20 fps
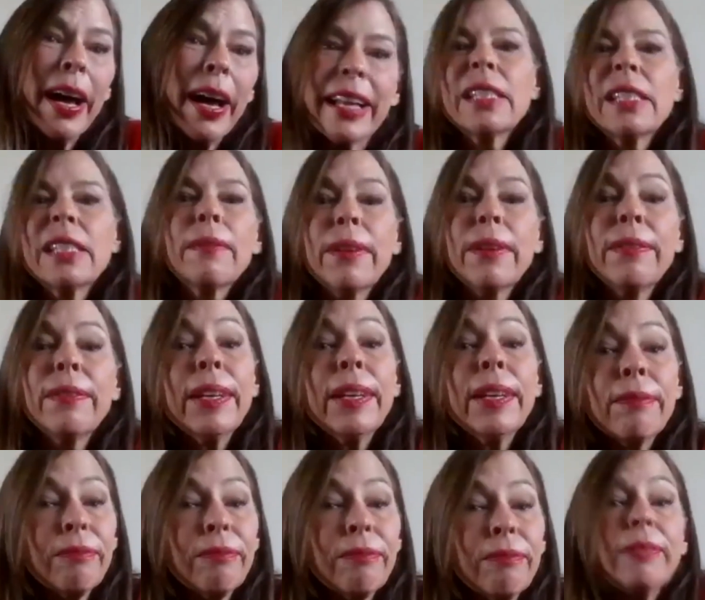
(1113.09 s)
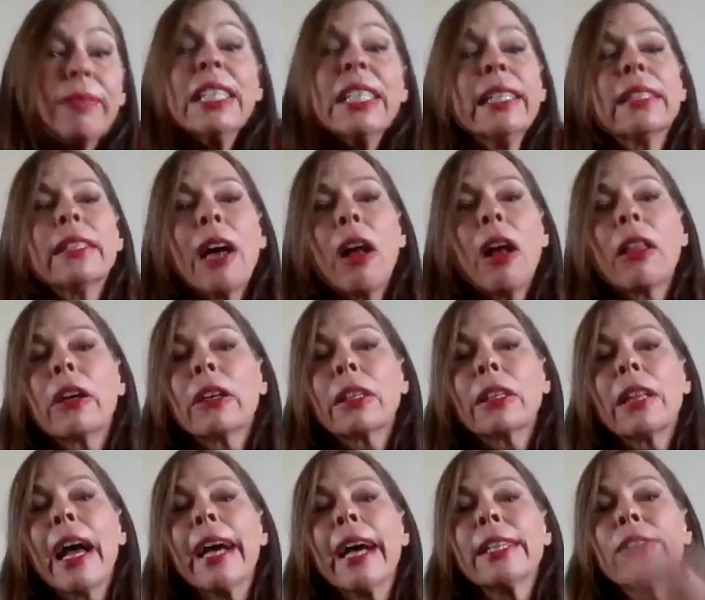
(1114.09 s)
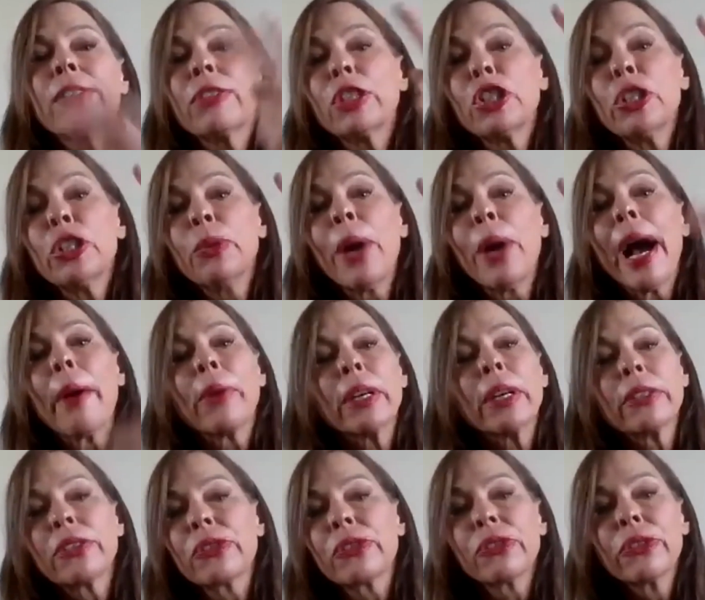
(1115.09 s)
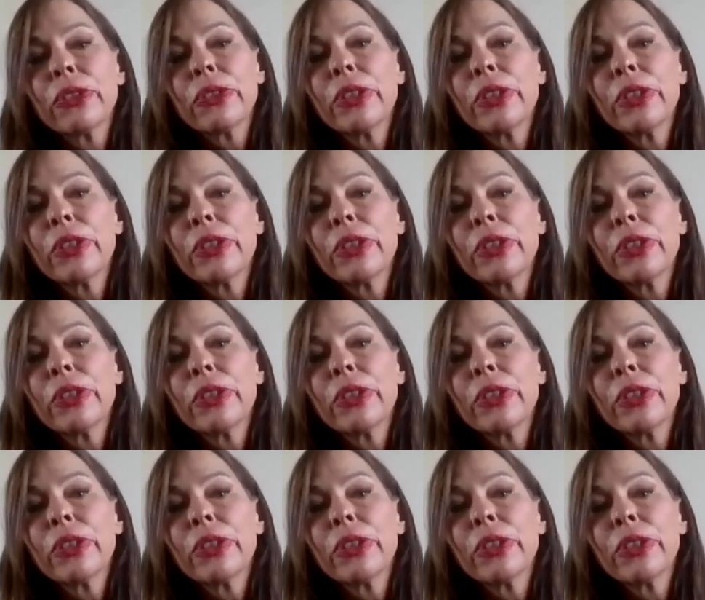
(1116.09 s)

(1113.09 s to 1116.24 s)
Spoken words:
It's a $15 class for 2 hours.